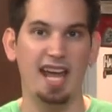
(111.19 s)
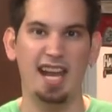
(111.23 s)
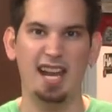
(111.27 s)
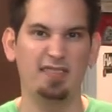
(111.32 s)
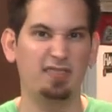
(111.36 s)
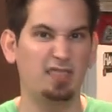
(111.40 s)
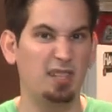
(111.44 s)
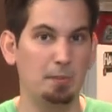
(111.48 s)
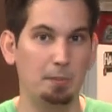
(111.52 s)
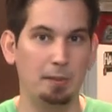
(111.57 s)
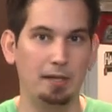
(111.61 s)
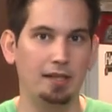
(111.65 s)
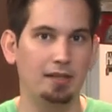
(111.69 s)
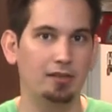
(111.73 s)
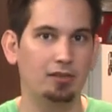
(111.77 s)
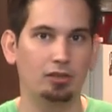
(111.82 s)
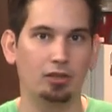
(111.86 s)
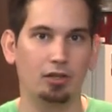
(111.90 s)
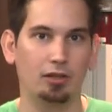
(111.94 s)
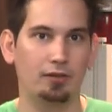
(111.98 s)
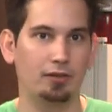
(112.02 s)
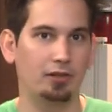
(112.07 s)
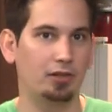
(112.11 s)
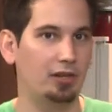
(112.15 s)
an FTP
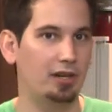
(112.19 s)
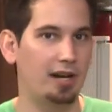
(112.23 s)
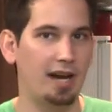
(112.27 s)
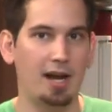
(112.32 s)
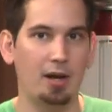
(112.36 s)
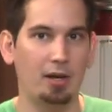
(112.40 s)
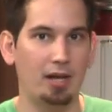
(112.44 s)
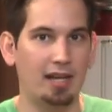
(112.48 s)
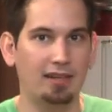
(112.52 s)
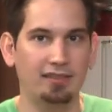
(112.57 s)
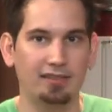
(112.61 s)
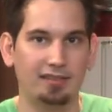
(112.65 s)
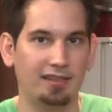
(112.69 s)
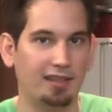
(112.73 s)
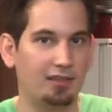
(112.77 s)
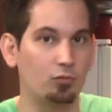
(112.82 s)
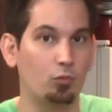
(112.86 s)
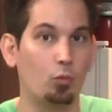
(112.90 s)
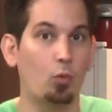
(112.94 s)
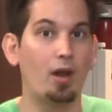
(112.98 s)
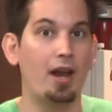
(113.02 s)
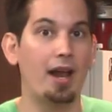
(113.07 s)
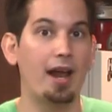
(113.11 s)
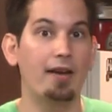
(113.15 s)
server,
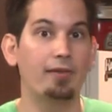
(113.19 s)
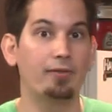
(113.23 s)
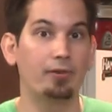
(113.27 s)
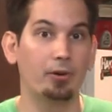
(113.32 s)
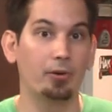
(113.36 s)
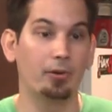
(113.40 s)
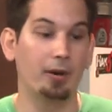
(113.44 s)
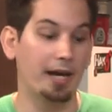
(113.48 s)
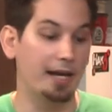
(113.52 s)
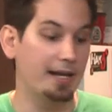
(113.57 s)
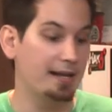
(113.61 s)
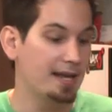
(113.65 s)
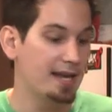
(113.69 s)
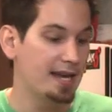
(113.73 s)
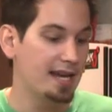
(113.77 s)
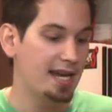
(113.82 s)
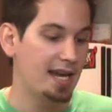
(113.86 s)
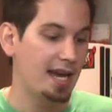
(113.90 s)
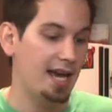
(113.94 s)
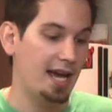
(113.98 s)
SSH, whatever, right?